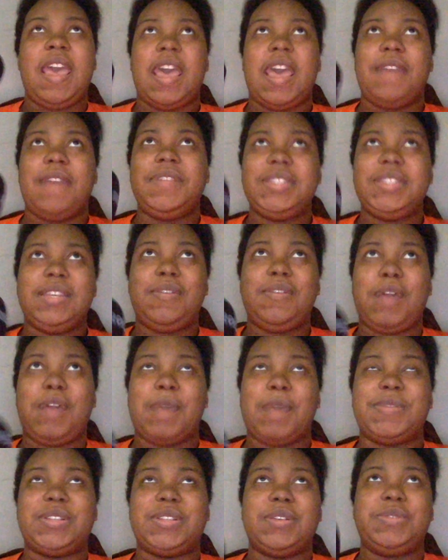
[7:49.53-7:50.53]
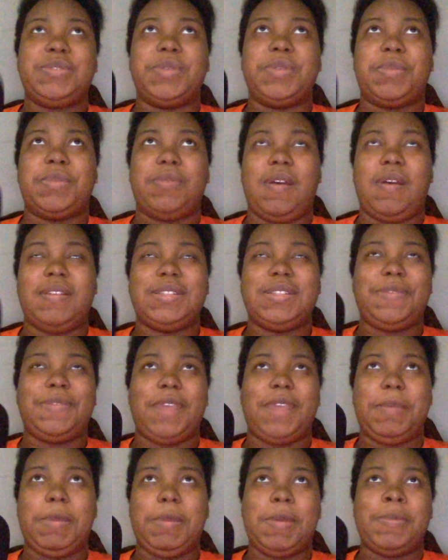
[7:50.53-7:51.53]
every single episodes with Rollins
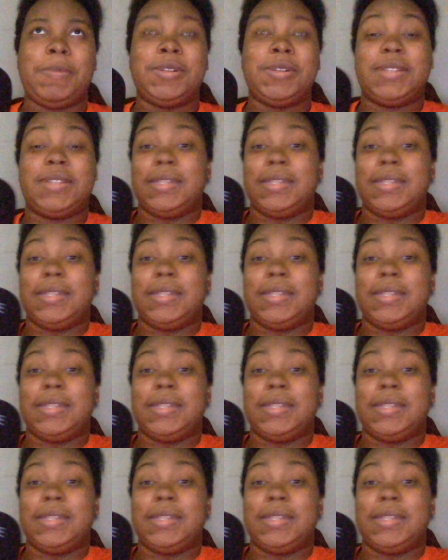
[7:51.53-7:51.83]
family members